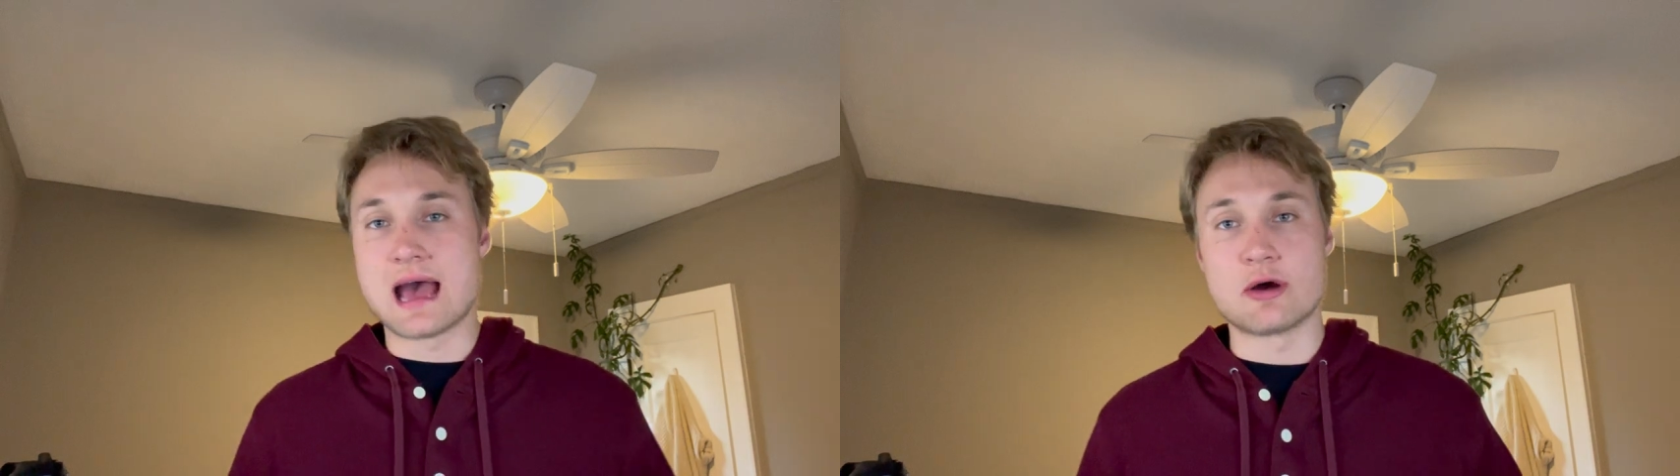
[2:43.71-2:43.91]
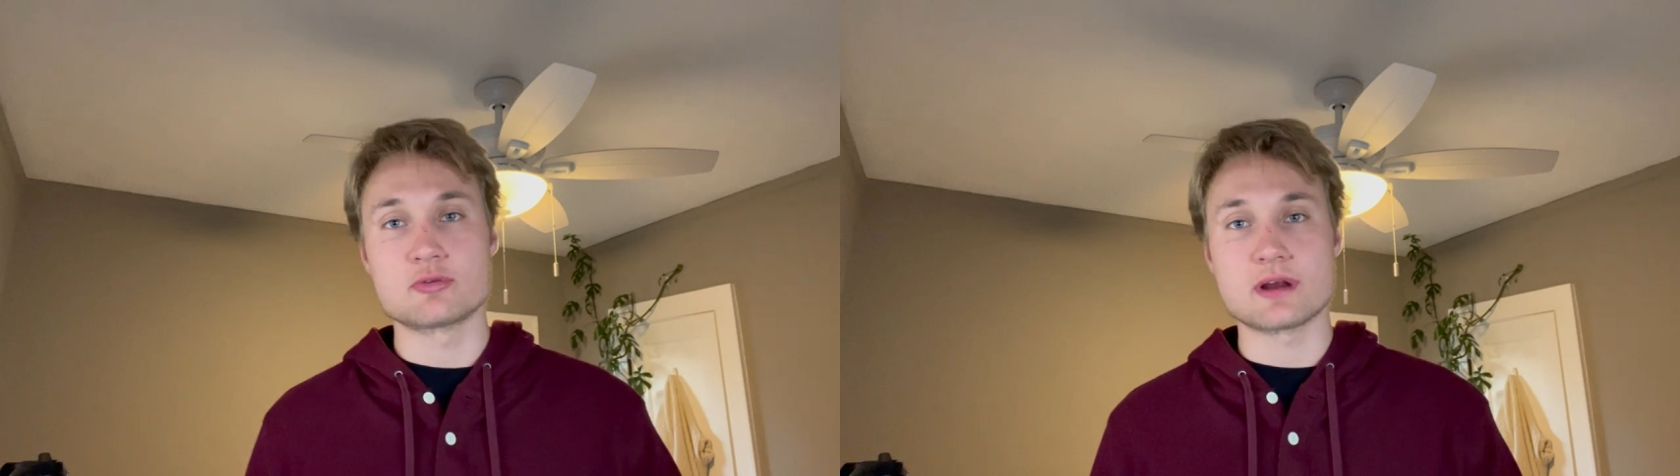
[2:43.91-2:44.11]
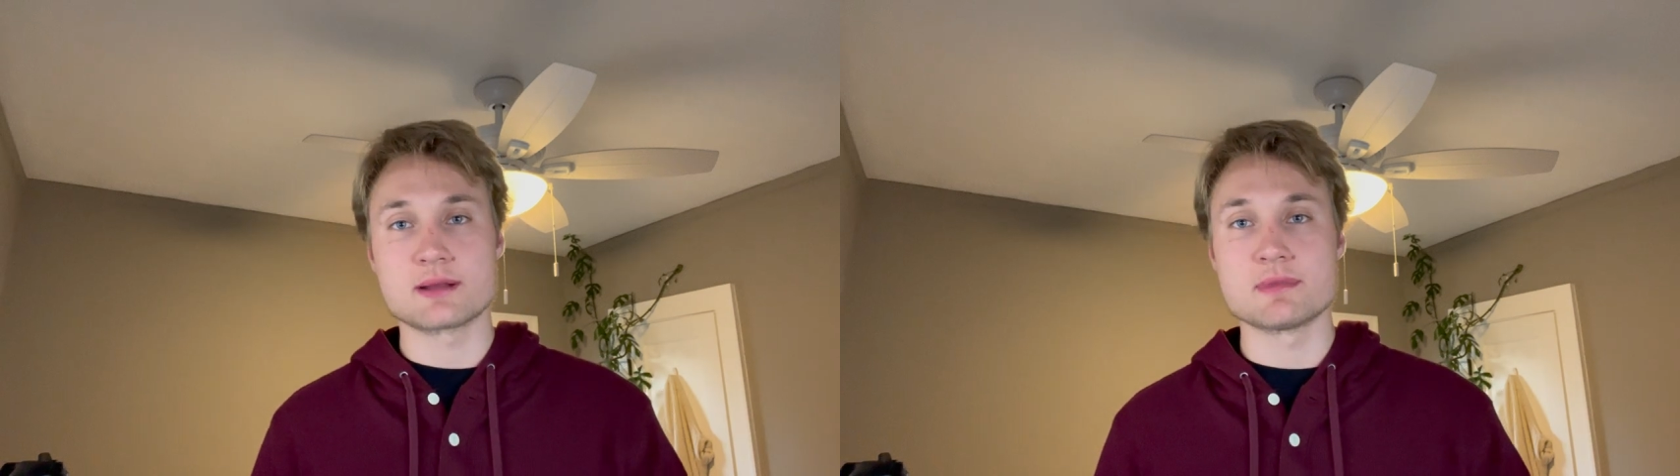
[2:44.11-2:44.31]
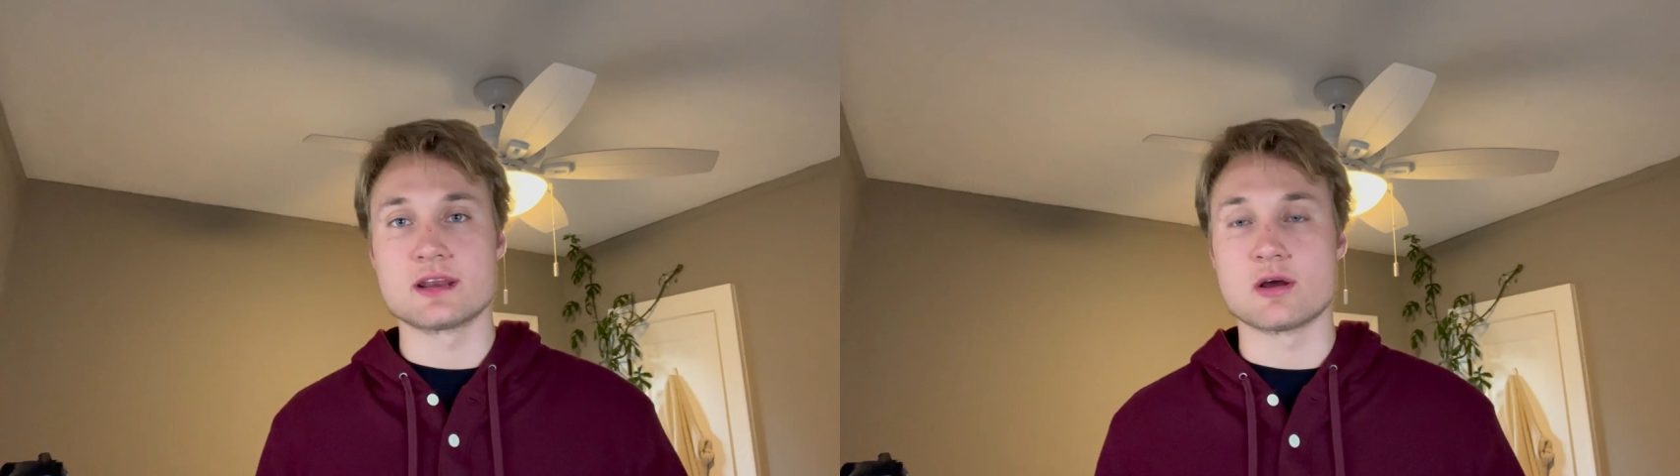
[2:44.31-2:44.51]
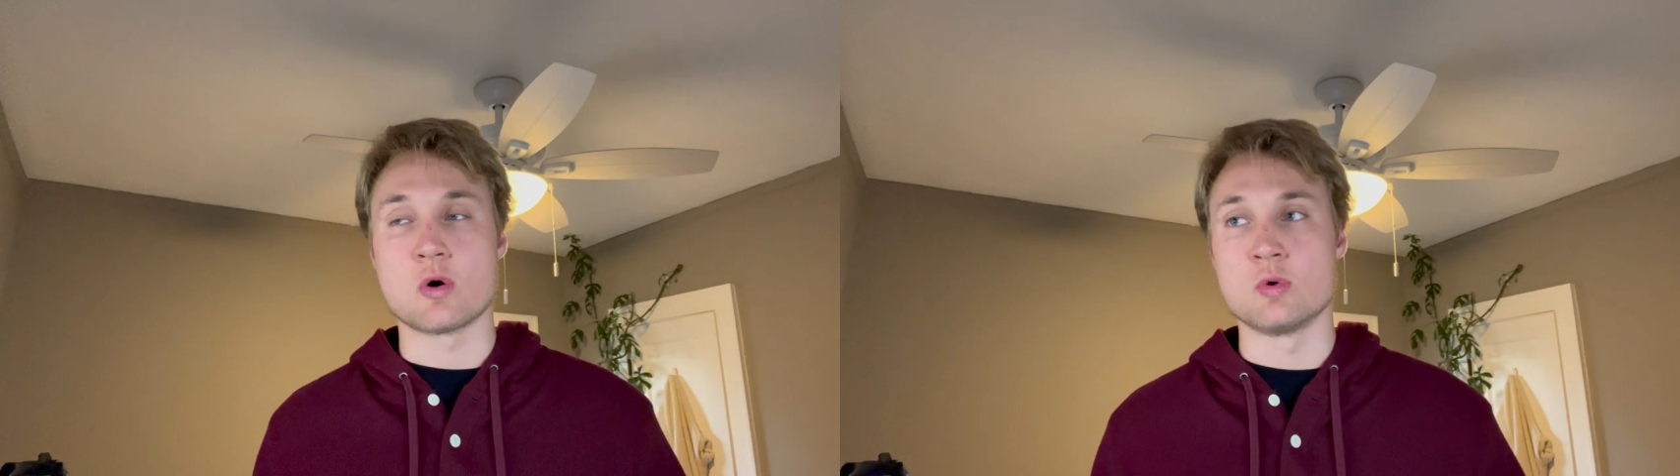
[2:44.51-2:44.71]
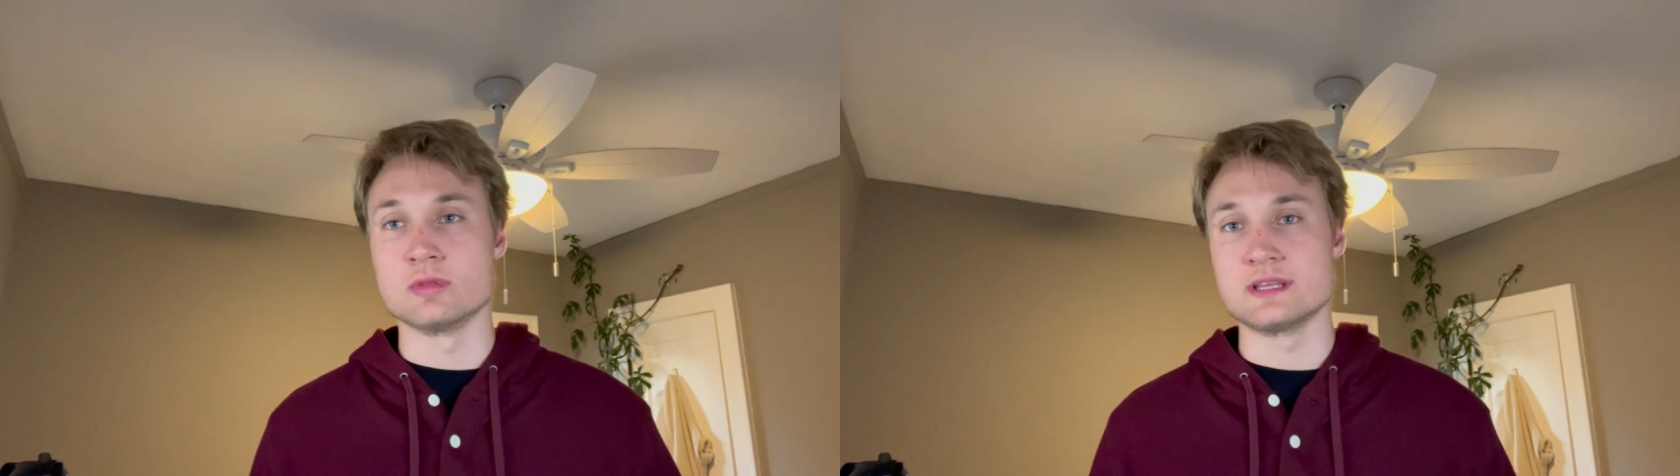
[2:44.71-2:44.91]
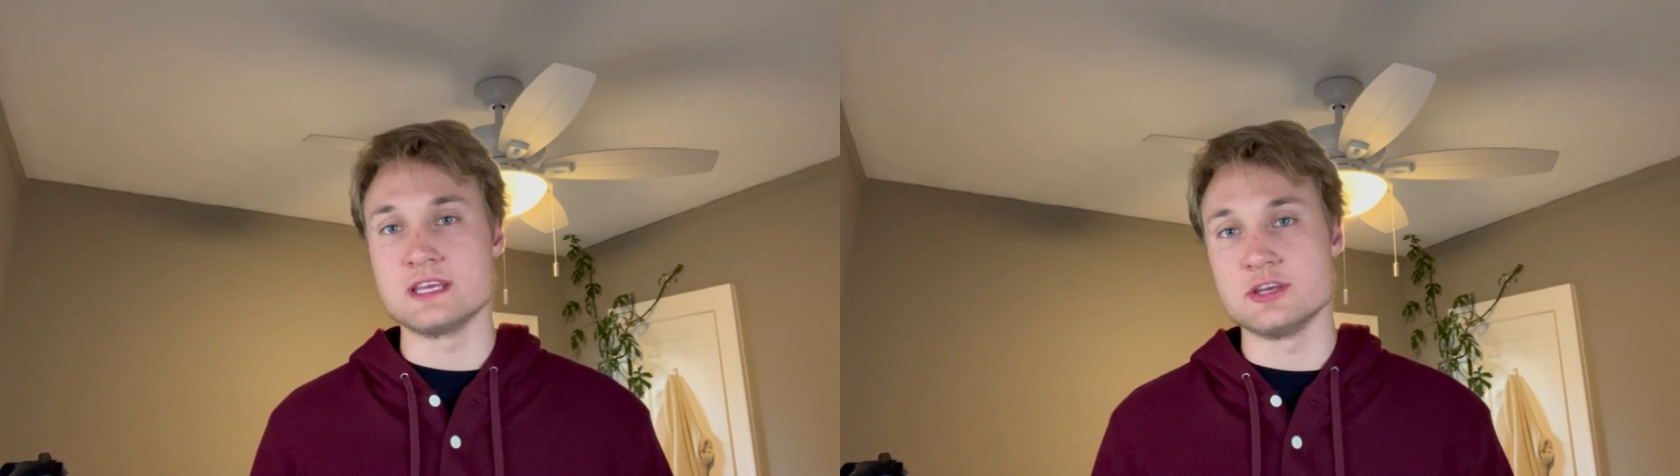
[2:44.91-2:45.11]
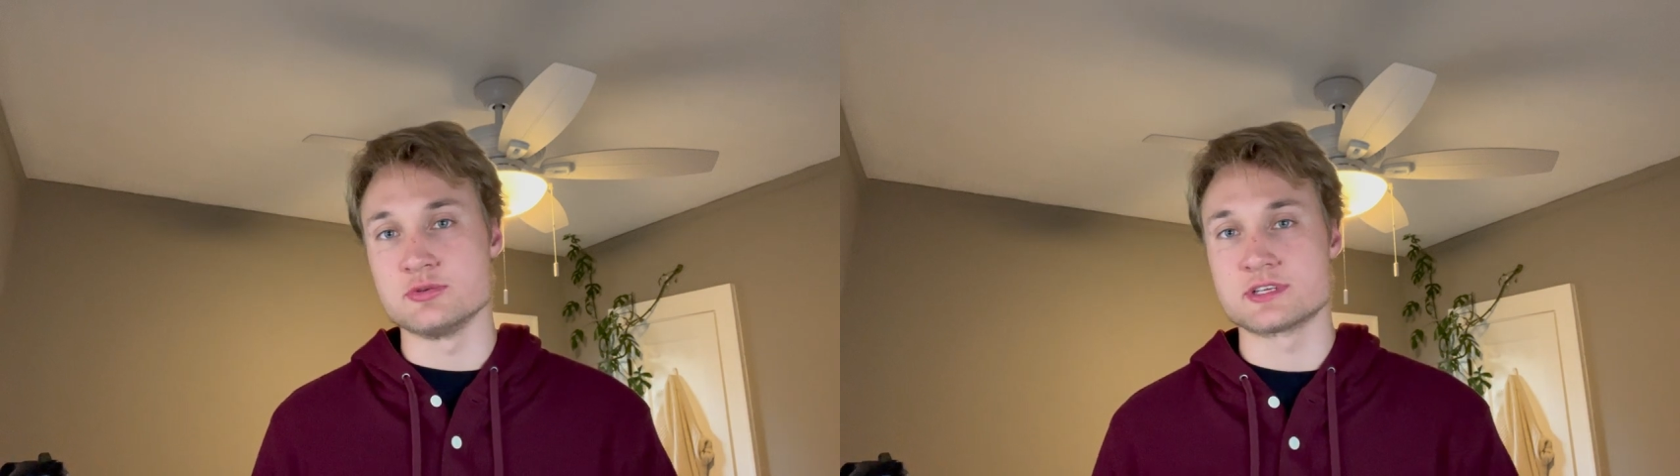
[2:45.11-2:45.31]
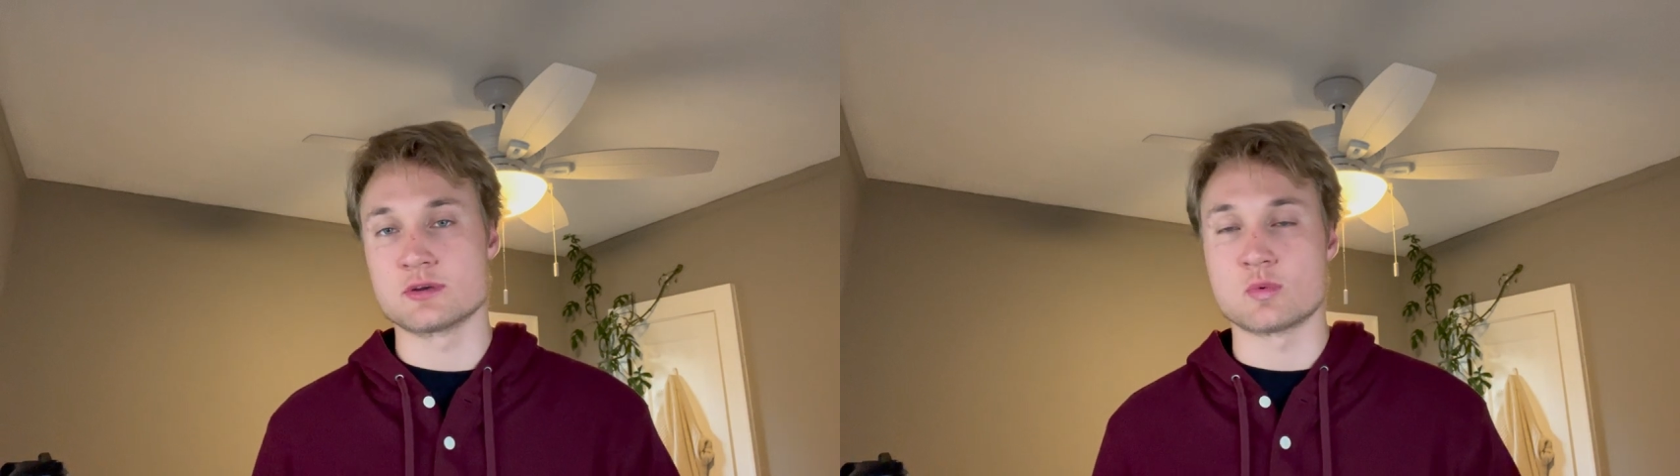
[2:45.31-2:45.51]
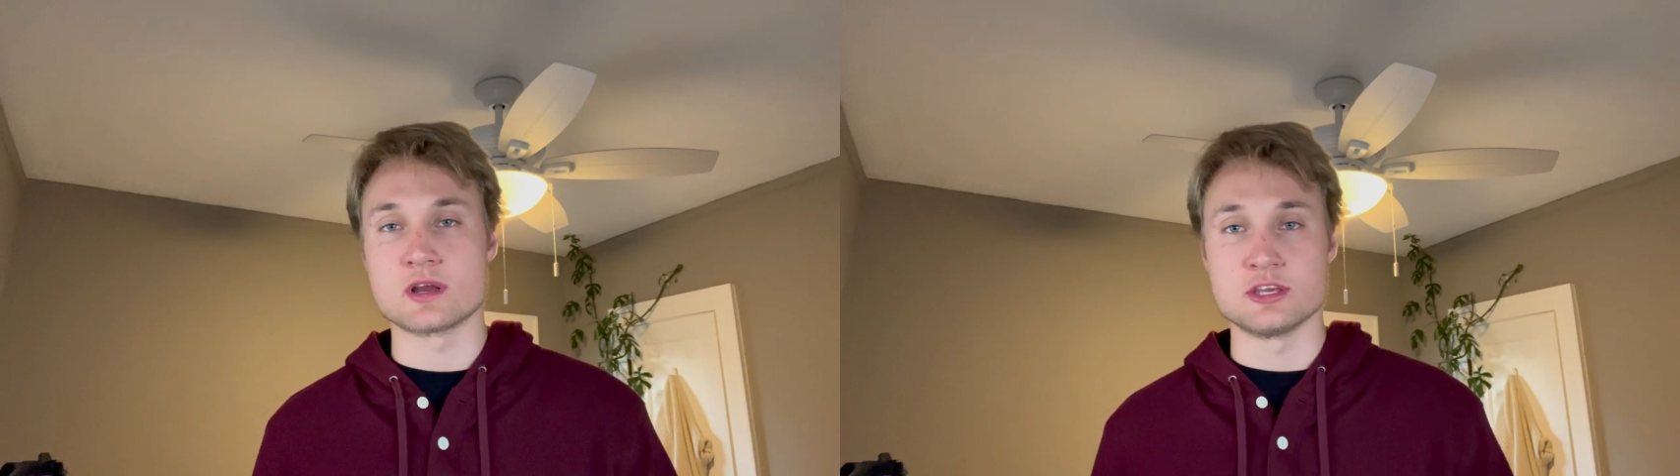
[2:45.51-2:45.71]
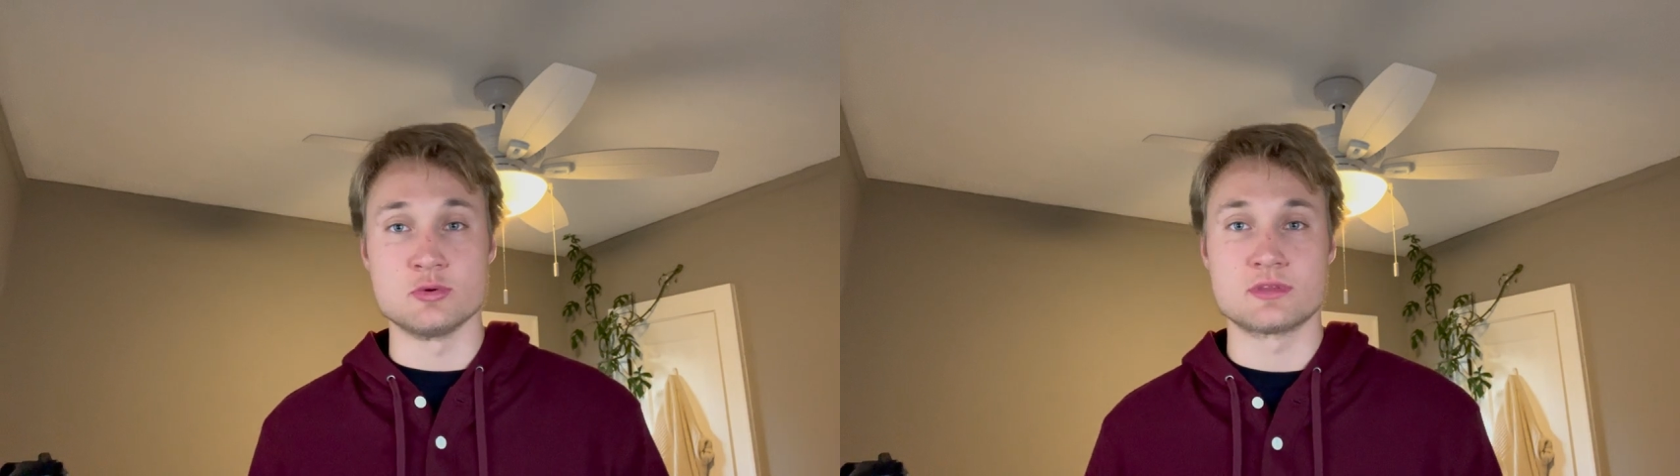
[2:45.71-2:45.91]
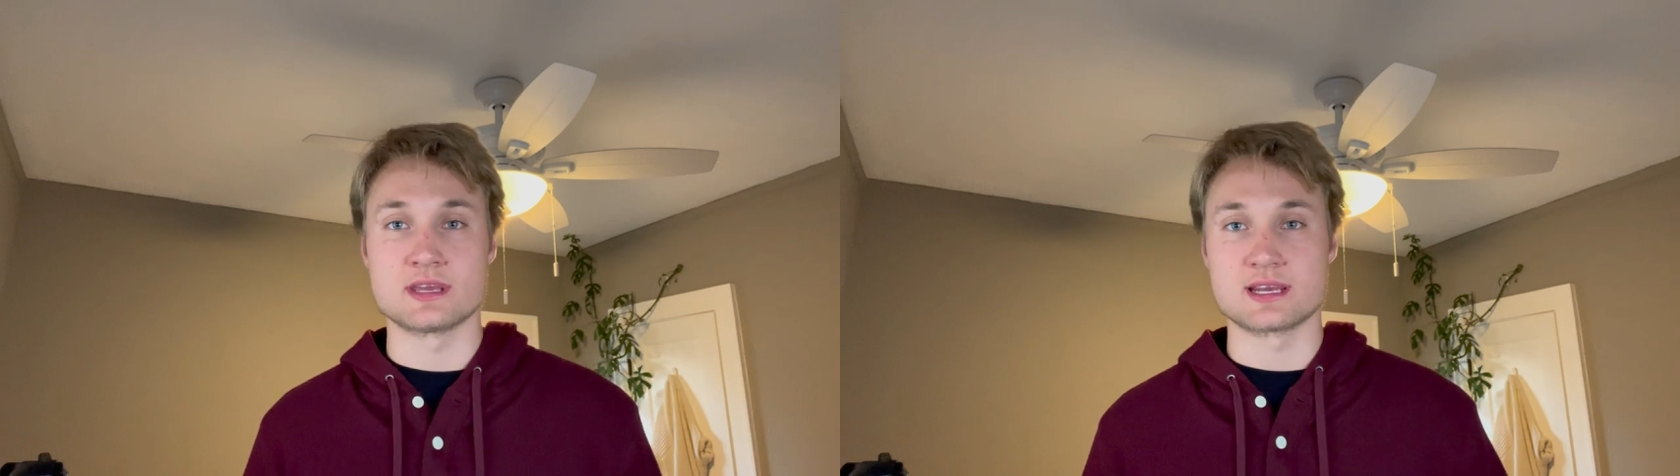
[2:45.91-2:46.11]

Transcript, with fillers: I would recommend only using what you think